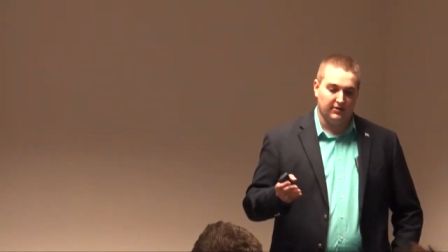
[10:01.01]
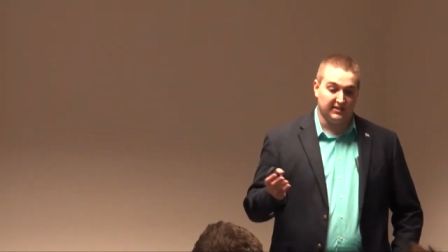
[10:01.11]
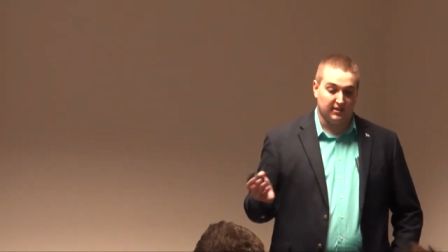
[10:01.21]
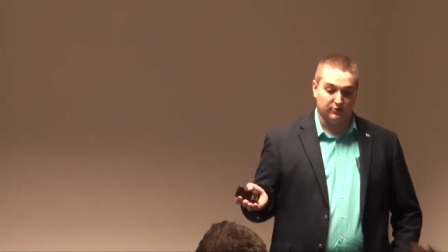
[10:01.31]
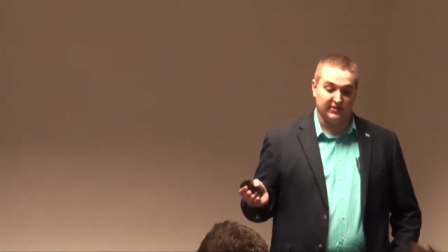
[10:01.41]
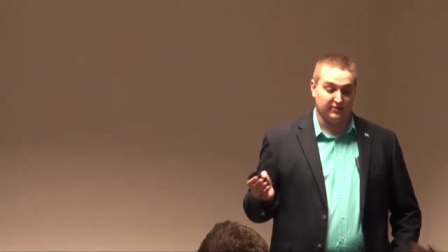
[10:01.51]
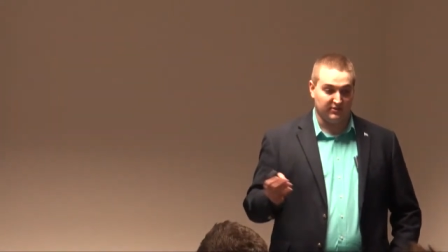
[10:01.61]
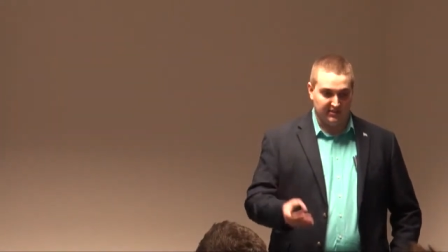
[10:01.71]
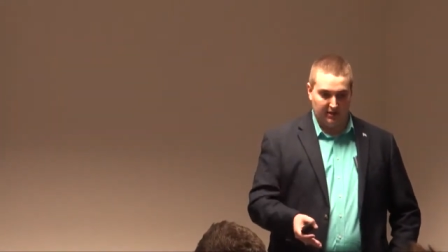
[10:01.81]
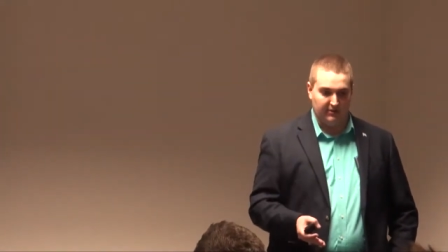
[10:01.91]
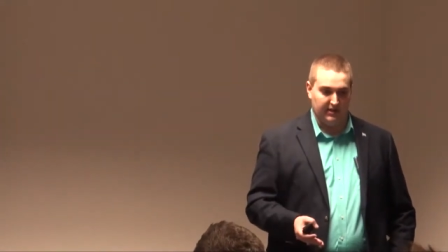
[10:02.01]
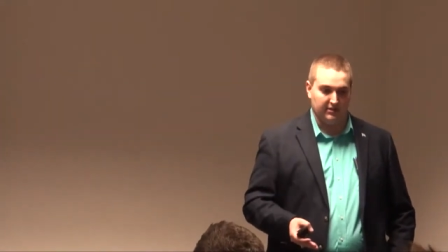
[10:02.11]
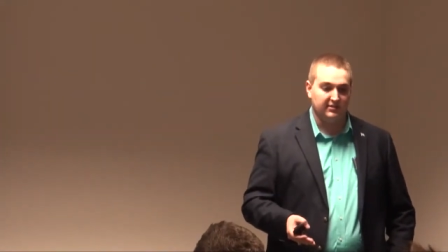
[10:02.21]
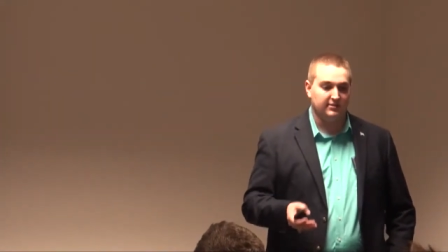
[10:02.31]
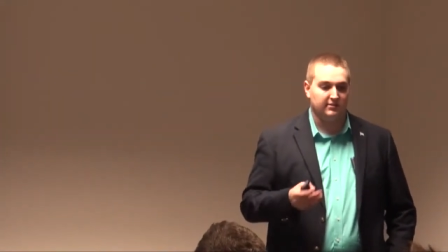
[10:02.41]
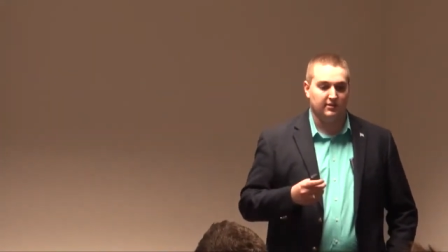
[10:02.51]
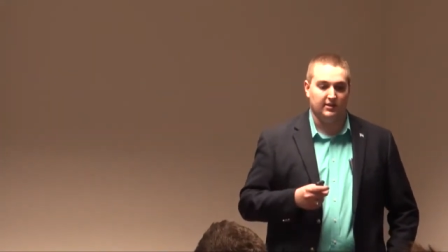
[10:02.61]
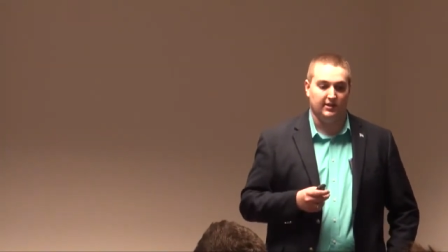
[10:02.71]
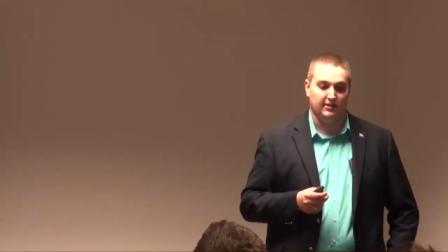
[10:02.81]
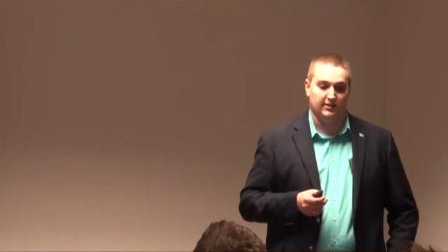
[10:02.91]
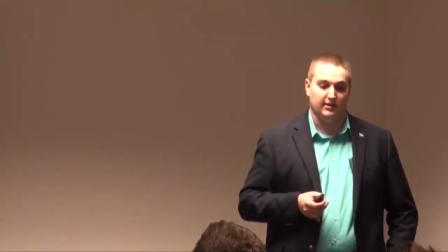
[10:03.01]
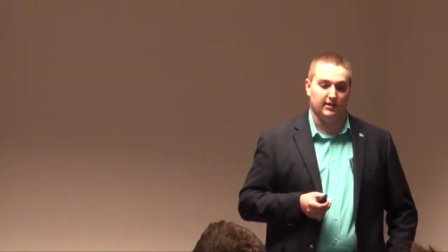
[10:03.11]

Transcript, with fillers: these countries are serious and